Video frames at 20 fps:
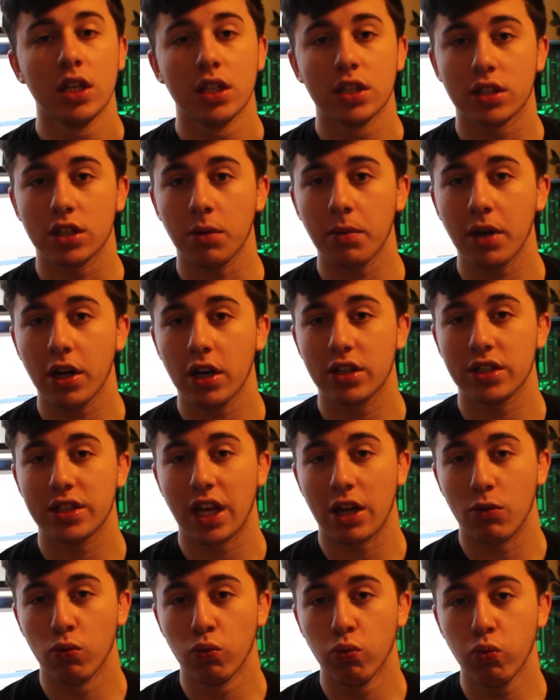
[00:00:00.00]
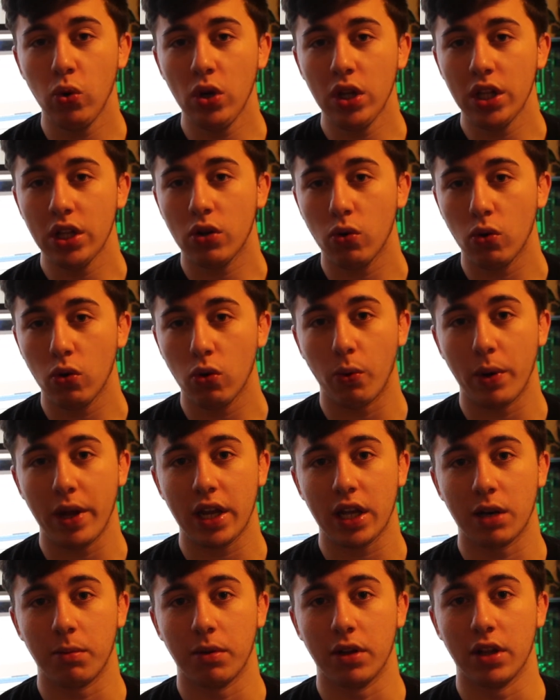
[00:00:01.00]
Some characters had really cool
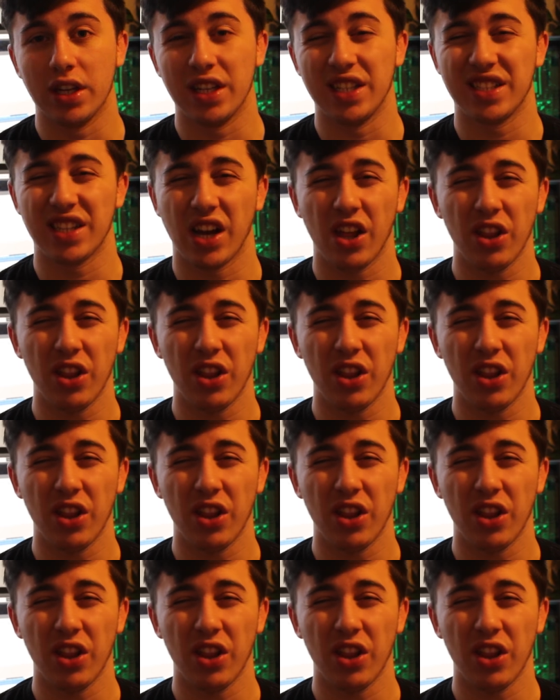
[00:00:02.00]
awaken abilities.